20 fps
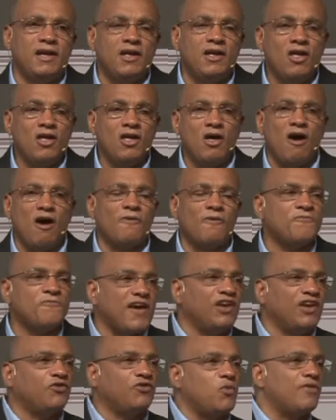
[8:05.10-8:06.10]
are
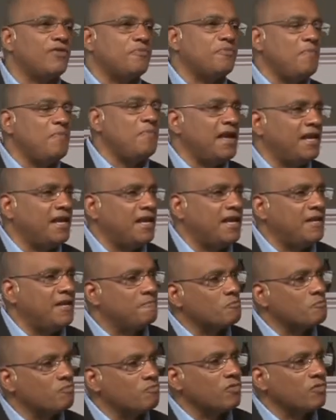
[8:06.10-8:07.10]
faced with many
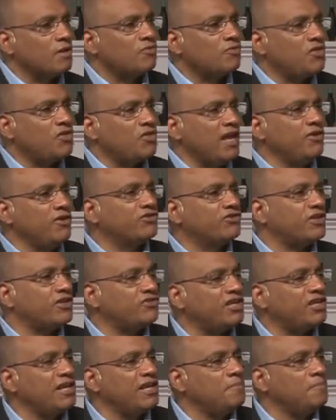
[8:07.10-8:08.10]
things that
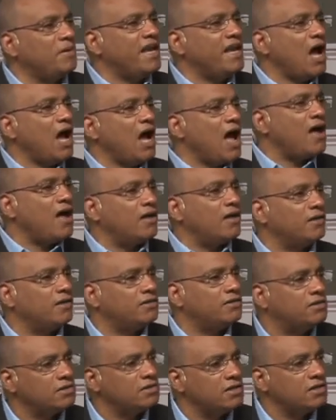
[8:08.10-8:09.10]
seem
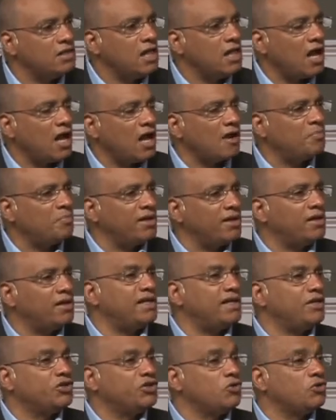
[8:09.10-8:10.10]
beyond our ability
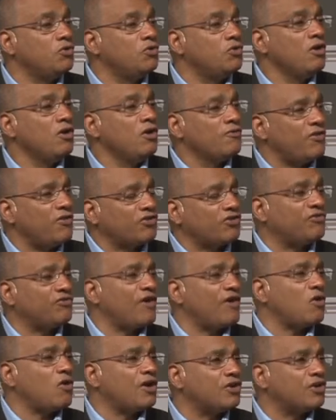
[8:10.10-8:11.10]
to, first of
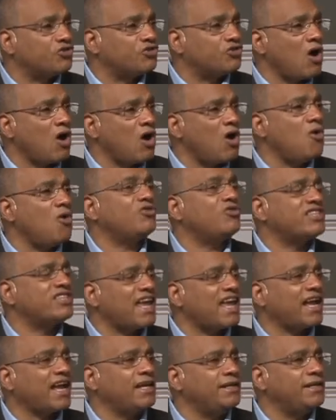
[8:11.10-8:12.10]
all, control,
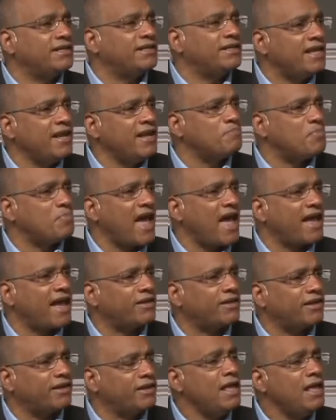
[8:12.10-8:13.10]
secondly, to impact.
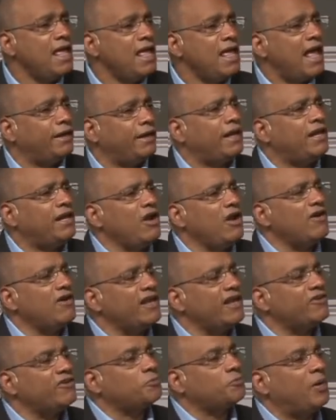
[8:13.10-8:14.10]
And here it
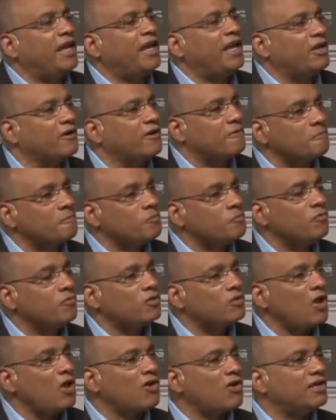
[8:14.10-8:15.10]
is, Peter,
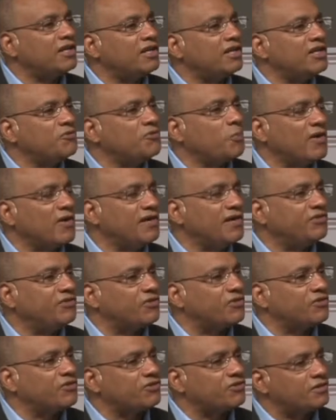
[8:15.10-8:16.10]
talking to these
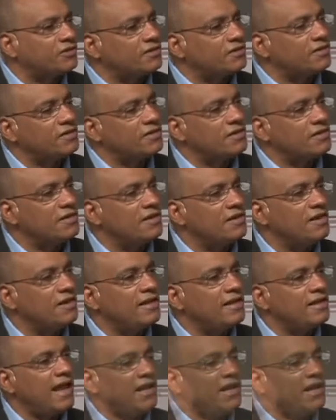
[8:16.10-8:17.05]
preachers. And he's